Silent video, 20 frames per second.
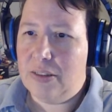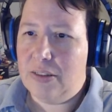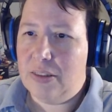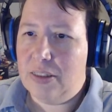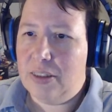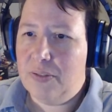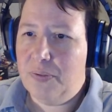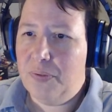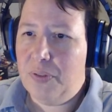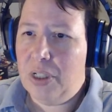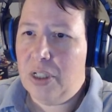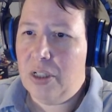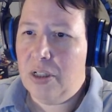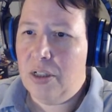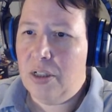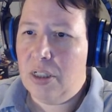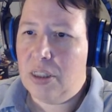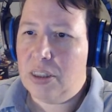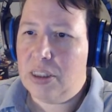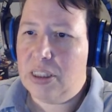
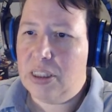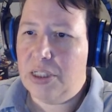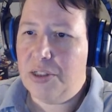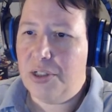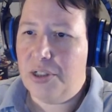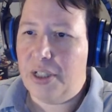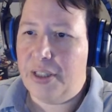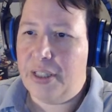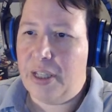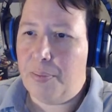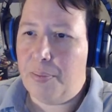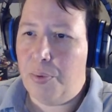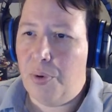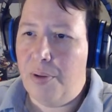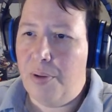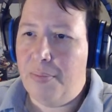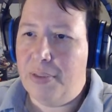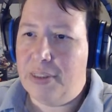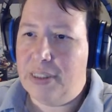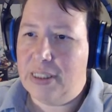sphere centered on that point
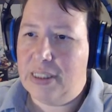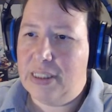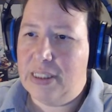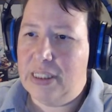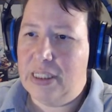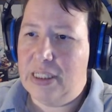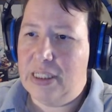must succeed a